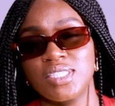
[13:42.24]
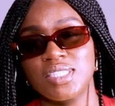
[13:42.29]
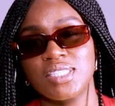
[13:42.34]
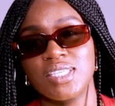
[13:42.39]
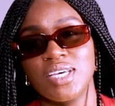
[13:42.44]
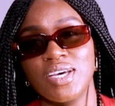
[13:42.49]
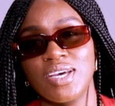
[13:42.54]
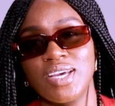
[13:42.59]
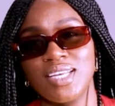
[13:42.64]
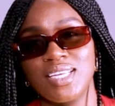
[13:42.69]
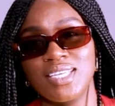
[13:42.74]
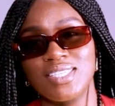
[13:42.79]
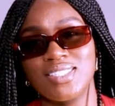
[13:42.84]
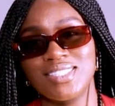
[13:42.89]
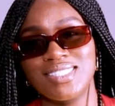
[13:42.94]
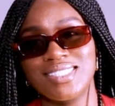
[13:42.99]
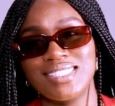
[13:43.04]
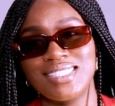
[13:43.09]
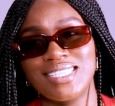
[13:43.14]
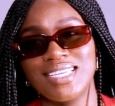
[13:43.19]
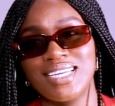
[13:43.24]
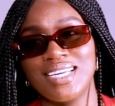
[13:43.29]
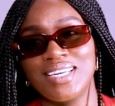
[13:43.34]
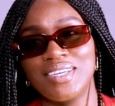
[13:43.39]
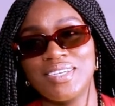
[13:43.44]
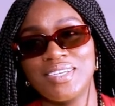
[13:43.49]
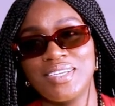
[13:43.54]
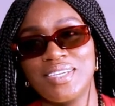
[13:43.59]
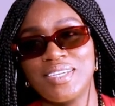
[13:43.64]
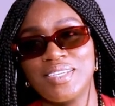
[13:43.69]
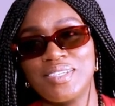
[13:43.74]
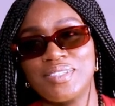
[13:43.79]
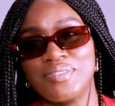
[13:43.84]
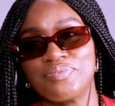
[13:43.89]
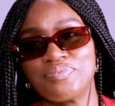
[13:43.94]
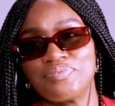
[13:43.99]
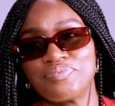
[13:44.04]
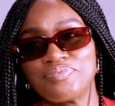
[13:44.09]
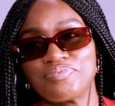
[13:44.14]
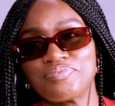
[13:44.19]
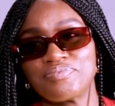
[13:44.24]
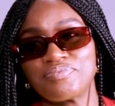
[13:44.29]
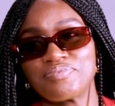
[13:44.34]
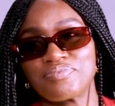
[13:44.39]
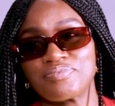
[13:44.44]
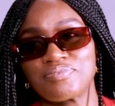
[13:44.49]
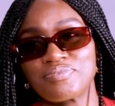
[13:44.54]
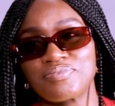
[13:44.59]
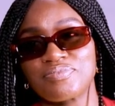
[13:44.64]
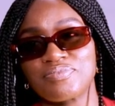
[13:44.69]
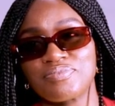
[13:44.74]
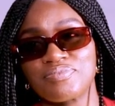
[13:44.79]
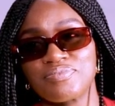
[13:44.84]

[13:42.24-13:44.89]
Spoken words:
We've actually not seen the both